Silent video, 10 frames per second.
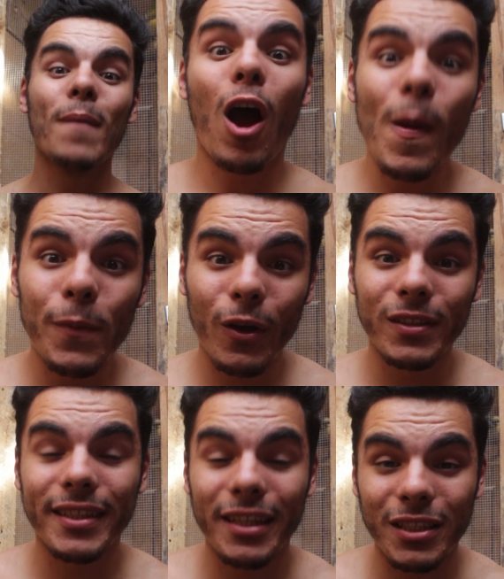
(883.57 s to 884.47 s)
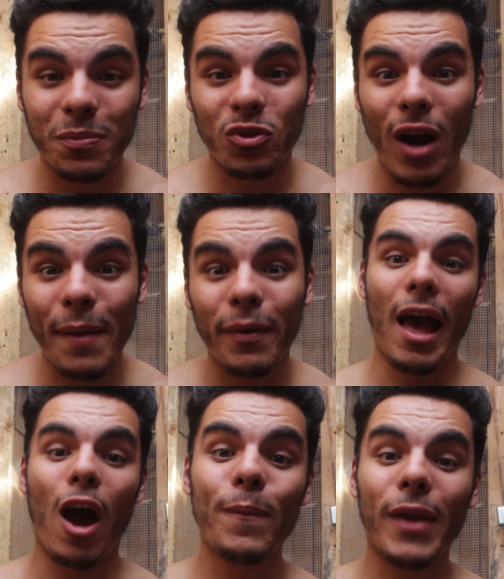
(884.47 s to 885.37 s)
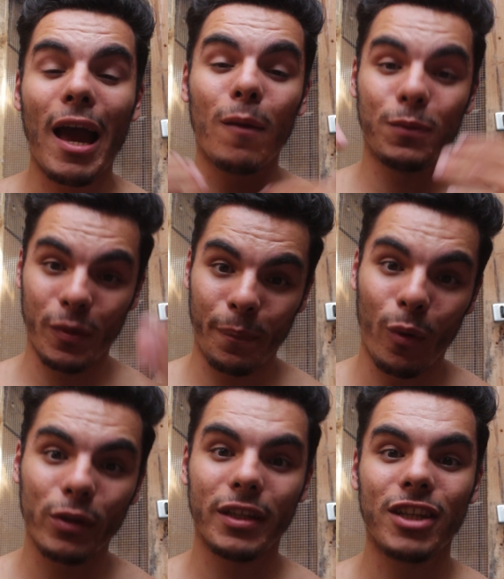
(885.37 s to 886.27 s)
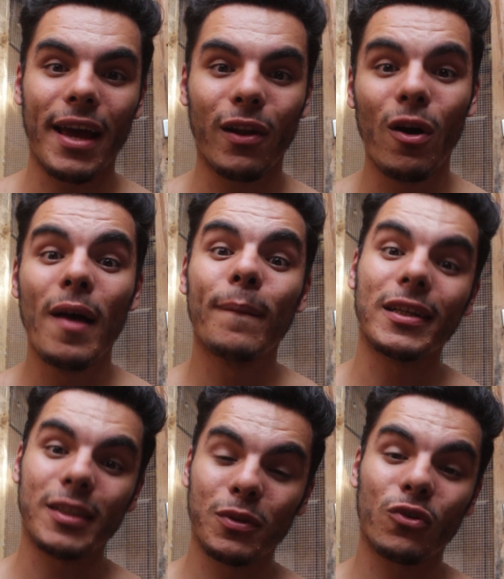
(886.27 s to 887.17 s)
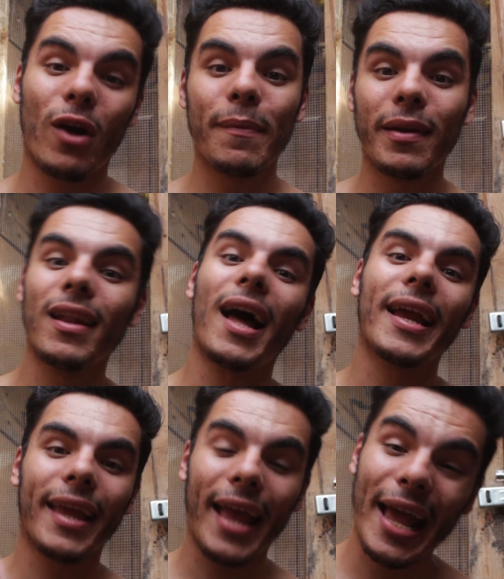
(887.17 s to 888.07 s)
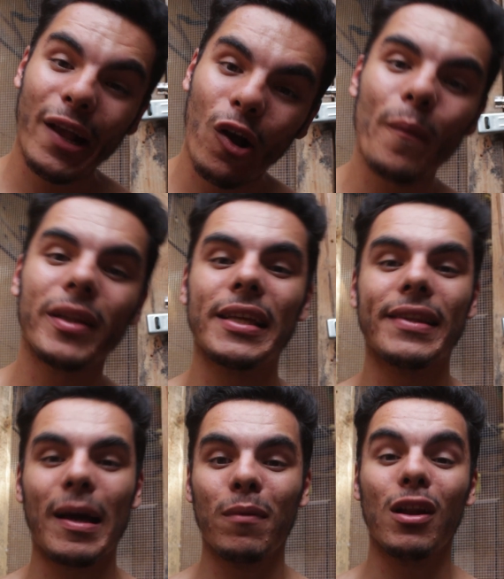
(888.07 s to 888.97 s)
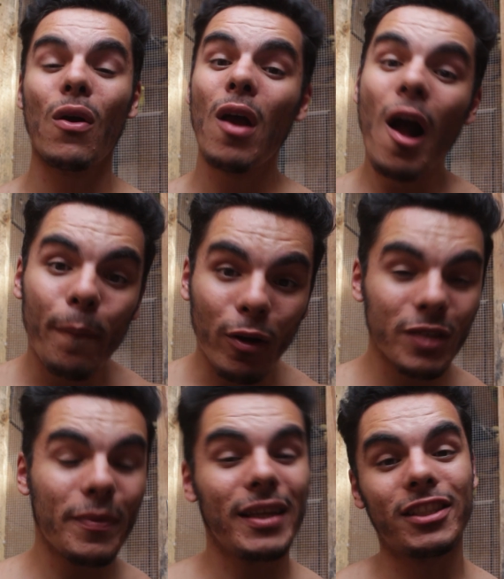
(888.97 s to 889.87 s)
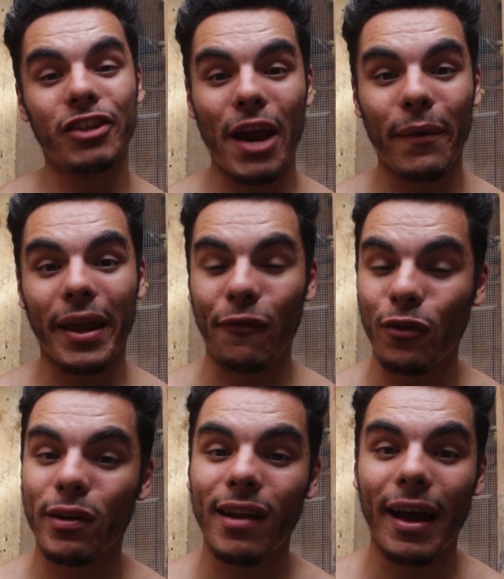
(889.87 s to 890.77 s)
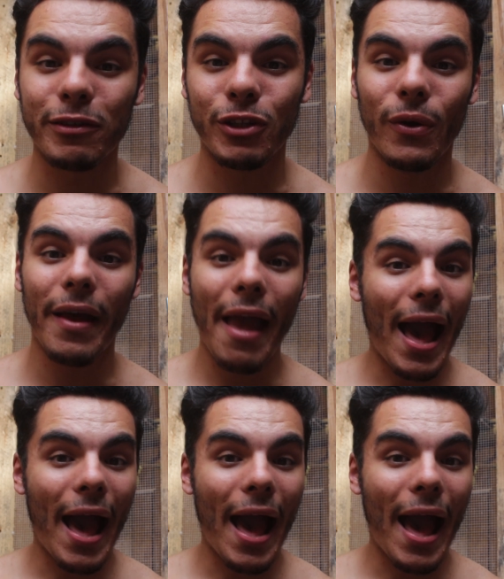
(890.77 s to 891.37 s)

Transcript: I hope you consider subscribing. I hope you help support the channel by subscribing, liking, and commenting down below, possibly sharing if you'd like to,